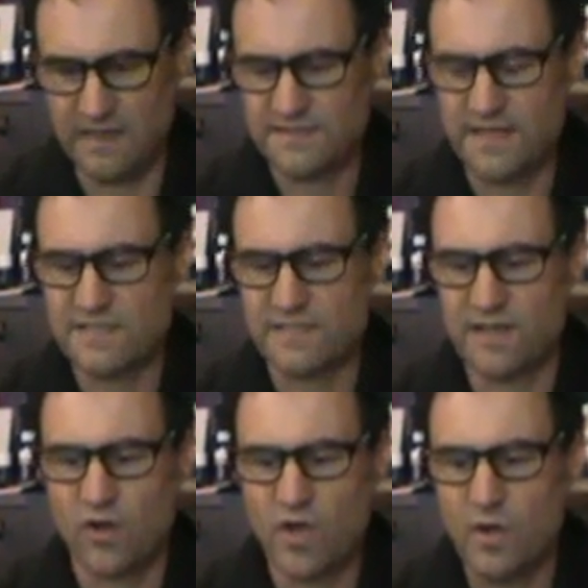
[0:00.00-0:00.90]

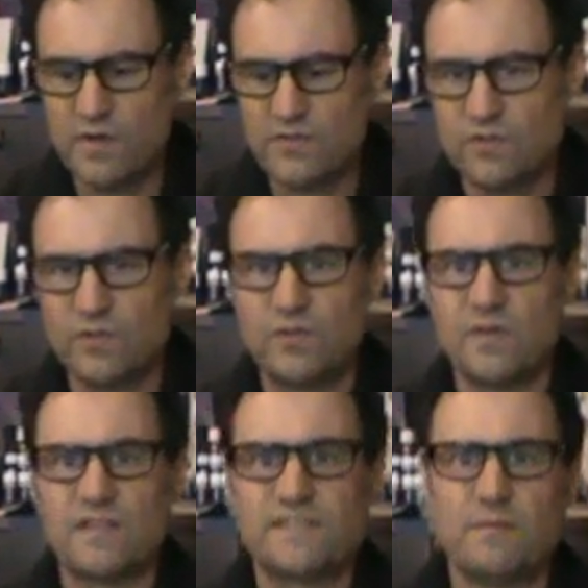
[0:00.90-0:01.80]
excellent. I'll go
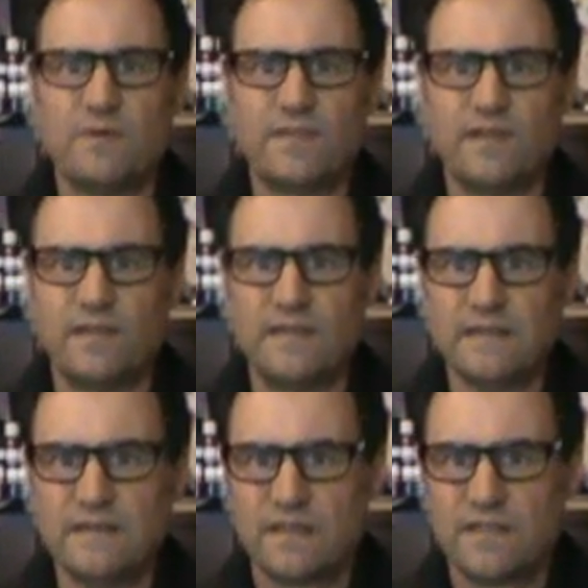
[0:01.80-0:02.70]
into some of the
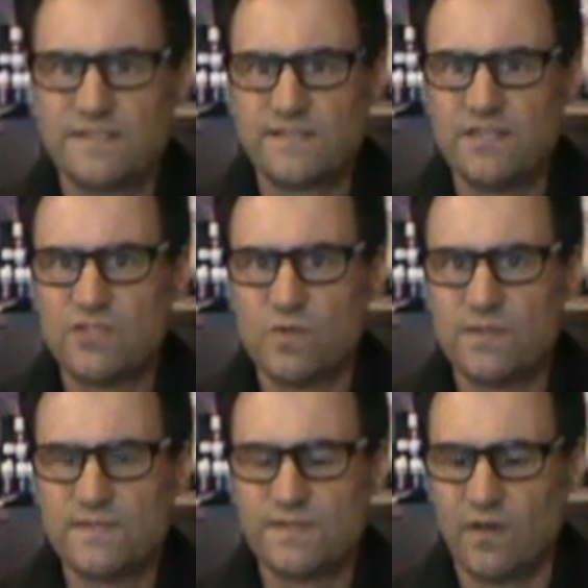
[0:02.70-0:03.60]

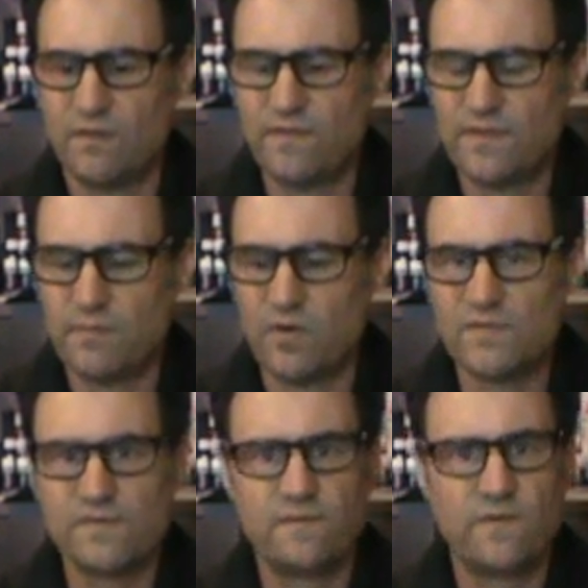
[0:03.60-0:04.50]
constituents of the
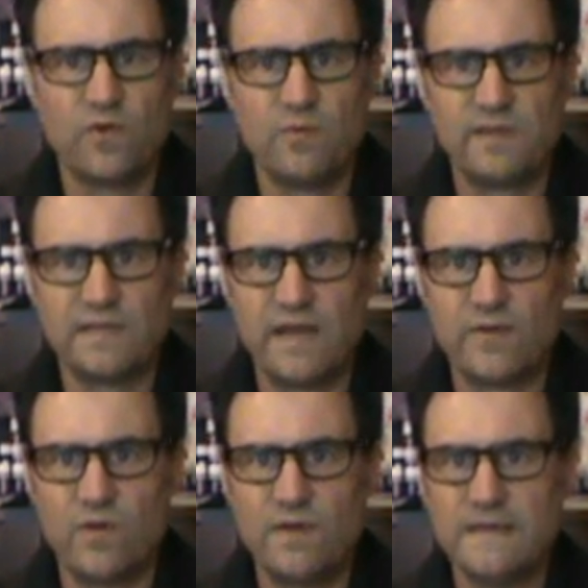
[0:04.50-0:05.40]
balsam fir a bit
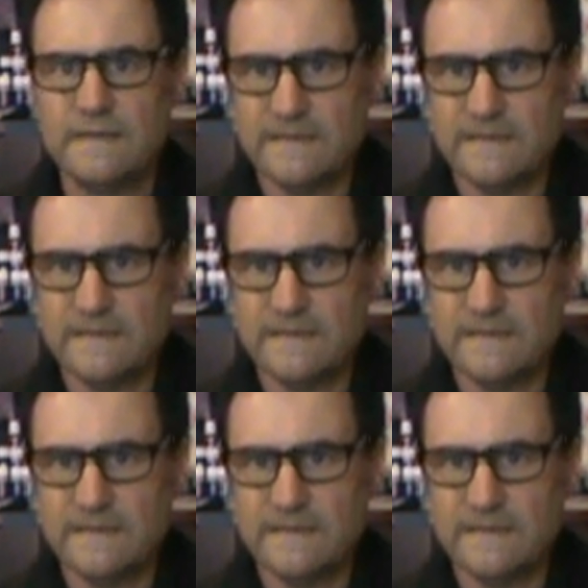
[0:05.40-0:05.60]
later on,